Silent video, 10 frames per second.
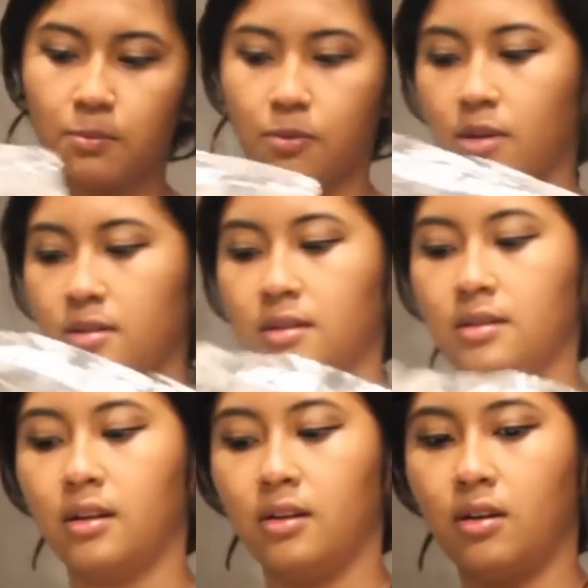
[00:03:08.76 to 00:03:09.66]
the
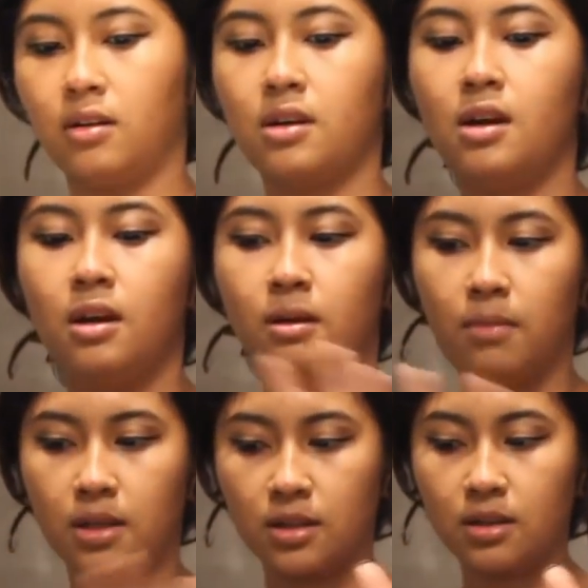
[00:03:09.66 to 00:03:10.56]
process a lot
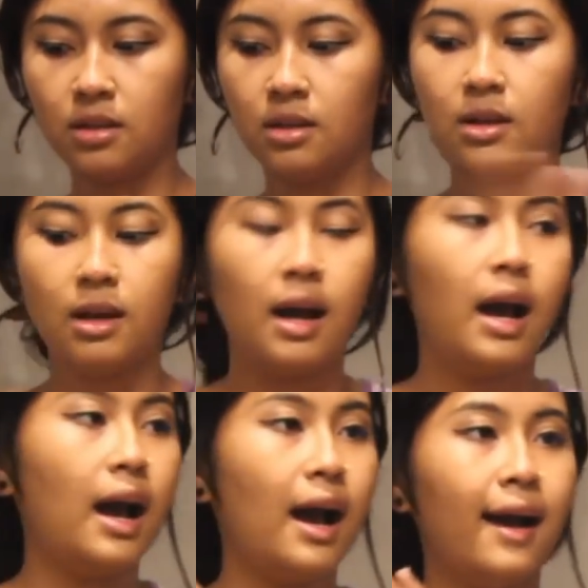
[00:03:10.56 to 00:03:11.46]
better.
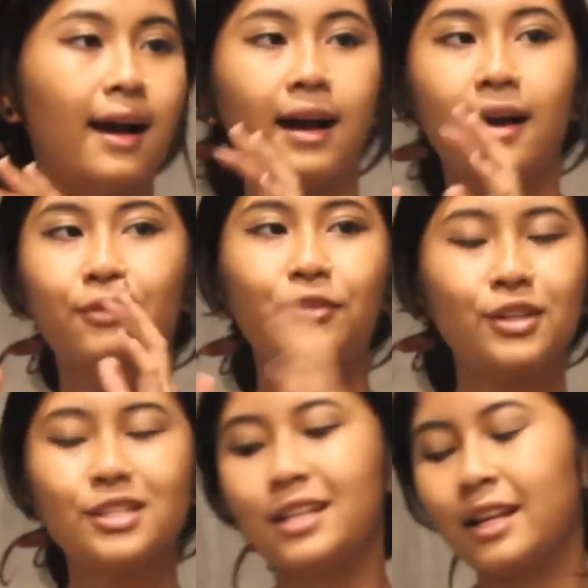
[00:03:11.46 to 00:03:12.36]

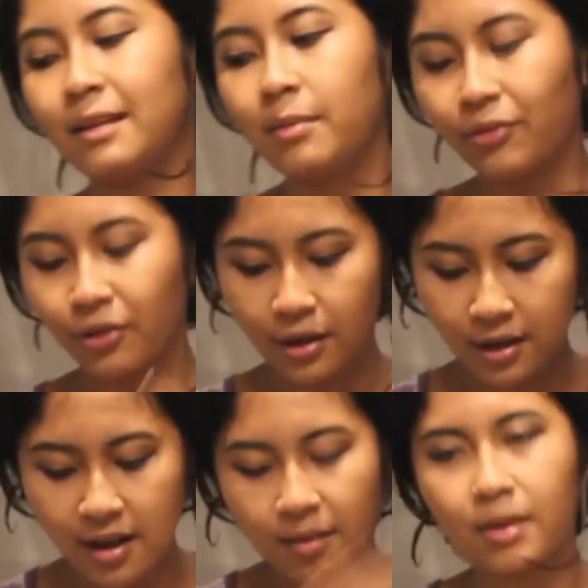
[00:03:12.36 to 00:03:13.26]
Unfortunately, before
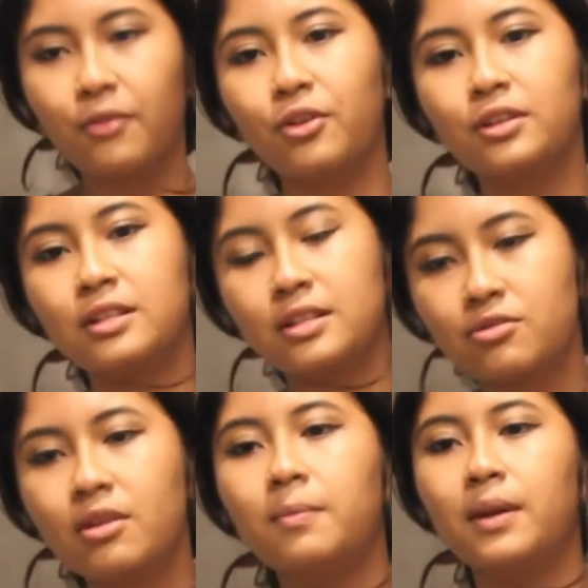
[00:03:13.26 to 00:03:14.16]
coming for this
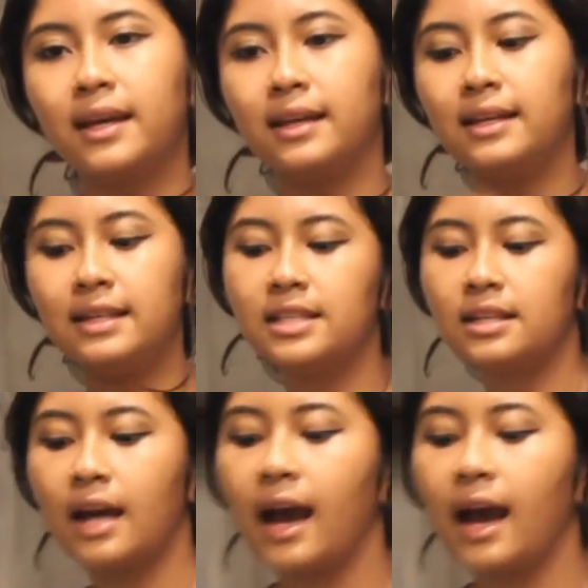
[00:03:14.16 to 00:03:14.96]
trip like an idiot,